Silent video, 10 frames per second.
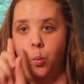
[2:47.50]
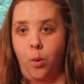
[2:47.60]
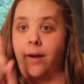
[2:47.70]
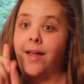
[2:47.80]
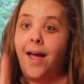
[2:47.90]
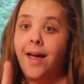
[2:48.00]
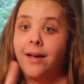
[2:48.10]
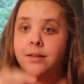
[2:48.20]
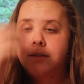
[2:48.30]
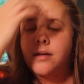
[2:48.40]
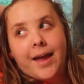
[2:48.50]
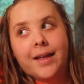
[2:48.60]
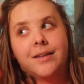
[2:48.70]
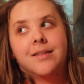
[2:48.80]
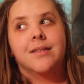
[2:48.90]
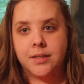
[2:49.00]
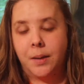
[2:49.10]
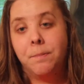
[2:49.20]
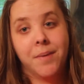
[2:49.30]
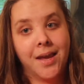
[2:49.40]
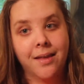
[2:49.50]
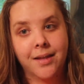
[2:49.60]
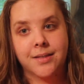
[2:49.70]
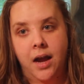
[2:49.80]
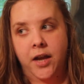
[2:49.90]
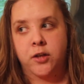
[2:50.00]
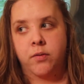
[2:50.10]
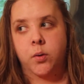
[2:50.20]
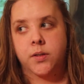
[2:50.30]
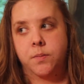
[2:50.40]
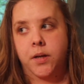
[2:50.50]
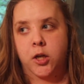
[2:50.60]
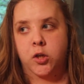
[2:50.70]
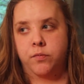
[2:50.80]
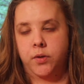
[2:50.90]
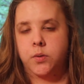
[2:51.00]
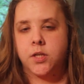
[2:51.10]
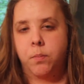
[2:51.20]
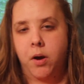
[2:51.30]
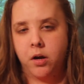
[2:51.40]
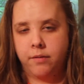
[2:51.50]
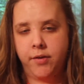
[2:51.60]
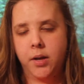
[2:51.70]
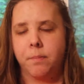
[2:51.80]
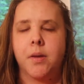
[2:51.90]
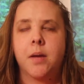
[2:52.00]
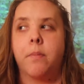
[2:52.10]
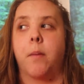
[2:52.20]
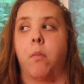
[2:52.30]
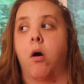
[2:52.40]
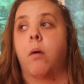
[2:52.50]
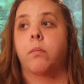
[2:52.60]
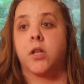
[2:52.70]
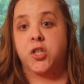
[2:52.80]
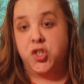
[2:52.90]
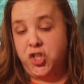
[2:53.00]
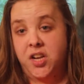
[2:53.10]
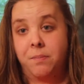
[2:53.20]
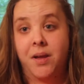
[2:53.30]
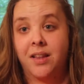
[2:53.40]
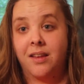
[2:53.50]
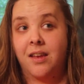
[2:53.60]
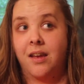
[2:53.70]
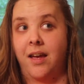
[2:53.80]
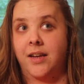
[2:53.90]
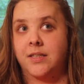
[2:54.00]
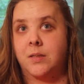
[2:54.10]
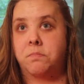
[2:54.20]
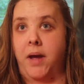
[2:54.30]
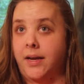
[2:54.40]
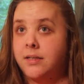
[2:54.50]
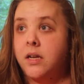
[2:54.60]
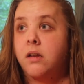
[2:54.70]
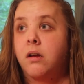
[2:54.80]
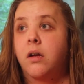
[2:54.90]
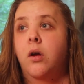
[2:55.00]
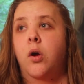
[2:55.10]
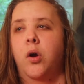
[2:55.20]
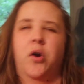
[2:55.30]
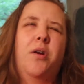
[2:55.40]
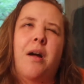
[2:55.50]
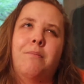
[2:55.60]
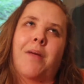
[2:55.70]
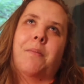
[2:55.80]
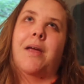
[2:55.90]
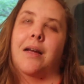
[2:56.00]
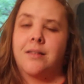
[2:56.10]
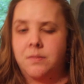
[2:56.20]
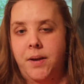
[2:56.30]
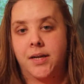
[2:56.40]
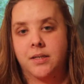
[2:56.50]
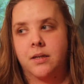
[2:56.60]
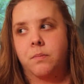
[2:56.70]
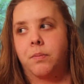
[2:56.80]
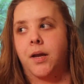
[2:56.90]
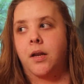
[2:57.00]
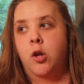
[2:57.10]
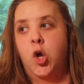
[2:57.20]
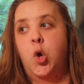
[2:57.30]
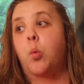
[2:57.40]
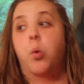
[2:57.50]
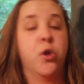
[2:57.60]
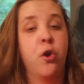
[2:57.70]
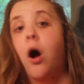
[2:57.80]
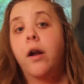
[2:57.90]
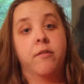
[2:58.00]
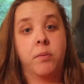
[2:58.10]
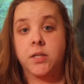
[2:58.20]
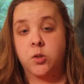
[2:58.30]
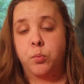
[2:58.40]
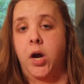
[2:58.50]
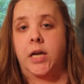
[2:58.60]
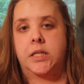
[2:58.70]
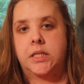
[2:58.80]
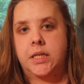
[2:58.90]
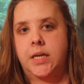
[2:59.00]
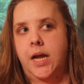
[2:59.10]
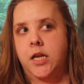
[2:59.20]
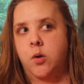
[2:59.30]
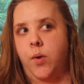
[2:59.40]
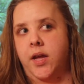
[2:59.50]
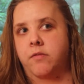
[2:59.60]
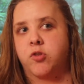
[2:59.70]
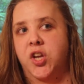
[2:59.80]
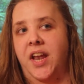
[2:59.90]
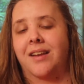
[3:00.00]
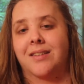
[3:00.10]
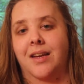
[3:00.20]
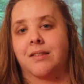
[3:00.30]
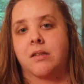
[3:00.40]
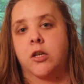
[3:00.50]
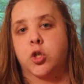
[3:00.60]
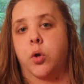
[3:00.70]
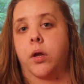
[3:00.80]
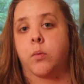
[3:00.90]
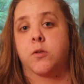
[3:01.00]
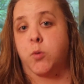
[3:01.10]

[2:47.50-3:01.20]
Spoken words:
one X. And to me, that's kind of always been a confusing part of it. Me and my mom legitimately expected, or not maybe expected, but would not have been surprised in any way if genetic testing showed I was